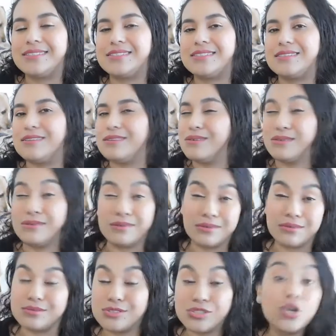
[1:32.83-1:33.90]

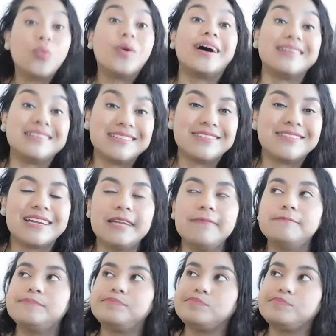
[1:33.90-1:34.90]
so what, right?